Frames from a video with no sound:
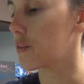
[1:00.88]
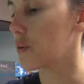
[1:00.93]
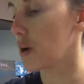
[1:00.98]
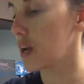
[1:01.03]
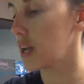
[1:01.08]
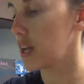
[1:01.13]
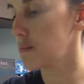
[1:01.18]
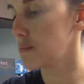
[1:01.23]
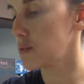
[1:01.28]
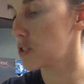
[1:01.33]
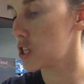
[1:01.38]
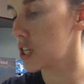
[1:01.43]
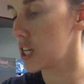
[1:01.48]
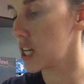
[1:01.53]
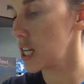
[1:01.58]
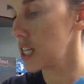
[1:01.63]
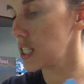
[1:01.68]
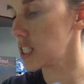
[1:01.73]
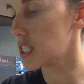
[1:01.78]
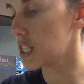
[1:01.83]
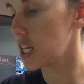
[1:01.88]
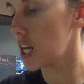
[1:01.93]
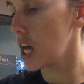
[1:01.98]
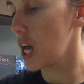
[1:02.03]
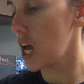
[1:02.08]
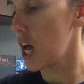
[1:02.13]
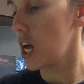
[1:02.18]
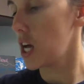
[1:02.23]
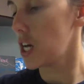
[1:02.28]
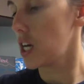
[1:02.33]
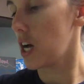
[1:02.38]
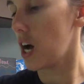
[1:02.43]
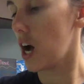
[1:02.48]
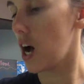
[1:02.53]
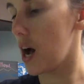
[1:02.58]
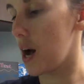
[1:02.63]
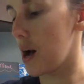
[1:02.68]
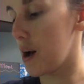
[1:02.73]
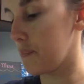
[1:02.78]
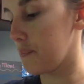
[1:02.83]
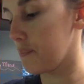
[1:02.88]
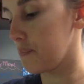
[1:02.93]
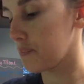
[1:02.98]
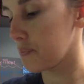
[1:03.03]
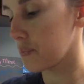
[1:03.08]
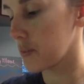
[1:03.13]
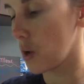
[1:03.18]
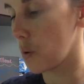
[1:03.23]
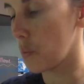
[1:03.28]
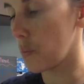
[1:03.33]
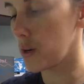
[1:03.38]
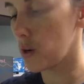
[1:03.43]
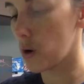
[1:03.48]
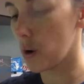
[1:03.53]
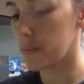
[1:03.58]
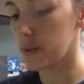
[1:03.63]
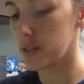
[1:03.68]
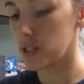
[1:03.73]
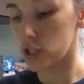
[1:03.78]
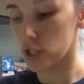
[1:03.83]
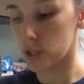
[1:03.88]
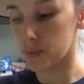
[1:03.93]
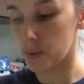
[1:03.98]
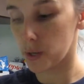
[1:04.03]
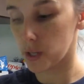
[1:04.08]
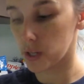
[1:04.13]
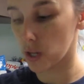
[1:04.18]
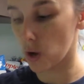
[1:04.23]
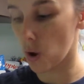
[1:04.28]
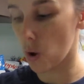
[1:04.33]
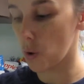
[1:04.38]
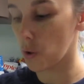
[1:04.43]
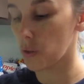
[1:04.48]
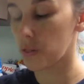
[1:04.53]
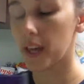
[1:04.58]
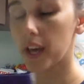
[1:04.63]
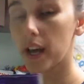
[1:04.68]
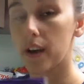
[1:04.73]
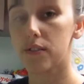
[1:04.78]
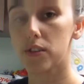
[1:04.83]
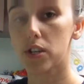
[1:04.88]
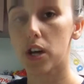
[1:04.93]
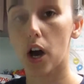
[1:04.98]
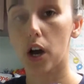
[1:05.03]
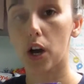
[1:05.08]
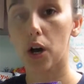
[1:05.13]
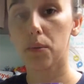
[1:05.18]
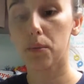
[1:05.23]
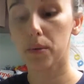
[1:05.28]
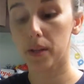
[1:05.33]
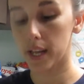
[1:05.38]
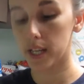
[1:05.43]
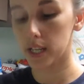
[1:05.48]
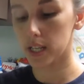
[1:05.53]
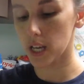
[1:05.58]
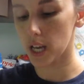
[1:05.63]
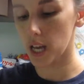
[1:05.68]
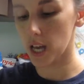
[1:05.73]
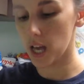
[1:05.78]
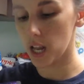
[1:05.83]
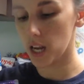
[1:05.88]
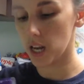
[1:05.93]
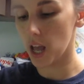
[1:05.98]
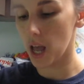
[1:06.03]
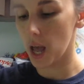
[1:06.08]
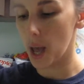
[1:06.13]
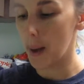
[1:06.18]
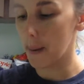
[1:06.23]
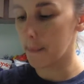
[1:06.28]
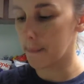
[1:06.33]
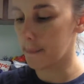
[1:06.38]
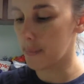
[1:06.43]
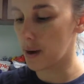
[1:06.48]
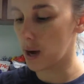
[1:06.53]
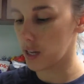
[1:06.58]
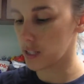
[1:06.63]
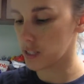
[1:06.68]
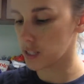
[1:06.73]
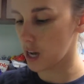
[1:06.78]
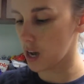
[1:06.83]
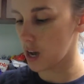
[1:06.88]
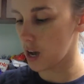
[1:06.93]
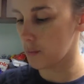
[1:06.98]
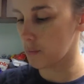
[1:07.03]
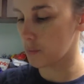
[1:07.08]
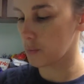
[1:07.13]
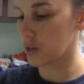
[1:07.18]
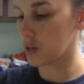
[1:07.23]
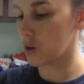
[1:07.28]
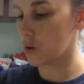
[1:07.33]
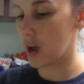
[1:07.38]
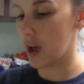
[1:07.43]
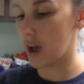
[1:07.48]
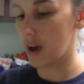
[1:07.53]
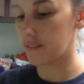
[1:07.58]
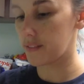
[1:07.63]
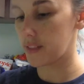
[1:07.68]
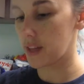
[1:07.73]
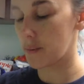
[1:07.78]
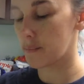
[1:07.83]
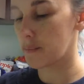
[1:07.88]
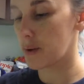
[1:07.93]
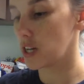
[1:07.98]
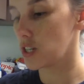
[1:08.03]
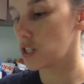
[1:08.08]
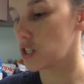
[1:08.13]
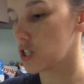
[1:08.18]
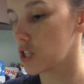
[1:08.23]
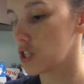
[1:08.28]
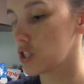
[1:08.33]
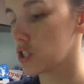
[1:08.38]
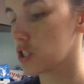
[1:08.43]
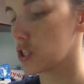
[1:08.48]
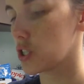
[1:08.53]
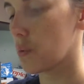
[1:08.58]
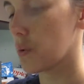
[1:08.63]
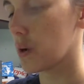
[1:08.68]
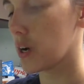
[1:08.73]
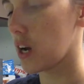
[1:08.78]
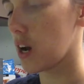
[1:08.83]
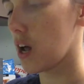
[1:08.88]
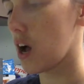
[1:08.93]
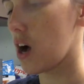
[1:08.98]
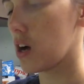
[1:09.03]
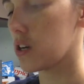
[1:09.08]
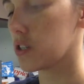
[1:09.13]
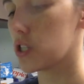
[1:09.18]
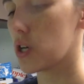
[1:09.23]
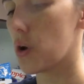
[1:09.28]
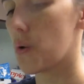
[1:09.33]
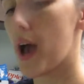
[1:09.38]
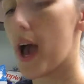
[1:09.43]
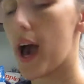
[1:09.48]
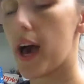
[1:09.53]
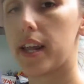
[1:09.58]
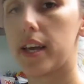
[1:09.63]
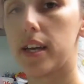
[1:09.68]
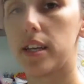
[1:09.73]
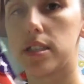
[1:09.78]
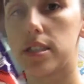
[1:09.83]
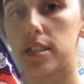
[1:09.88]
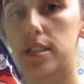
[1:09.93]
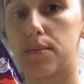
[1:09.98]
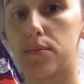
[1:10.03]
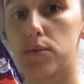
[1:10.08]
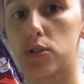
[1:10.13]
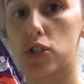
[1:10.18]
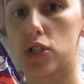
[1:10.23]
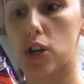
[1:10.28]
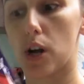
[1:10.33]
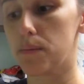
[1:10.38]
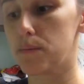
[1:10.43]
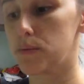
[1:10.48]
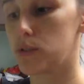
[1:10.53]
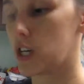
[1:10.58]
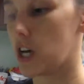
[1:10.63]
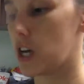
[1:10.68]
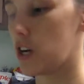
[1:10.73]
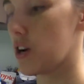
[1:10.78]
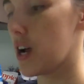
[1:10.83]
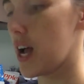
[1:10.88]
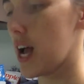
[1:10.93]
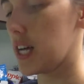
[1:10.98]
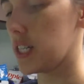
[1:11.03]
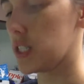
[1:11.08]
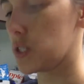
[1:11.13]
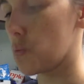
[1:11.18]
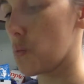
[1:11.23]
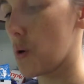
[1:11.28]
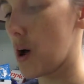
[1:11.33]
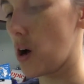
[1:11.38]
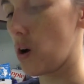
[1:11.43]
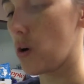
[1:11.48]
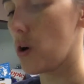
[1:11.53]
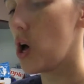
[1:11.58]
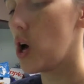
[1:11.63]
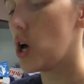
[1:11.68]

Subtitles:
cream cheese. We normally just put the whole thing of taco blend in, but we don't have that much, so we're going to also add in some sharp cheddar as well.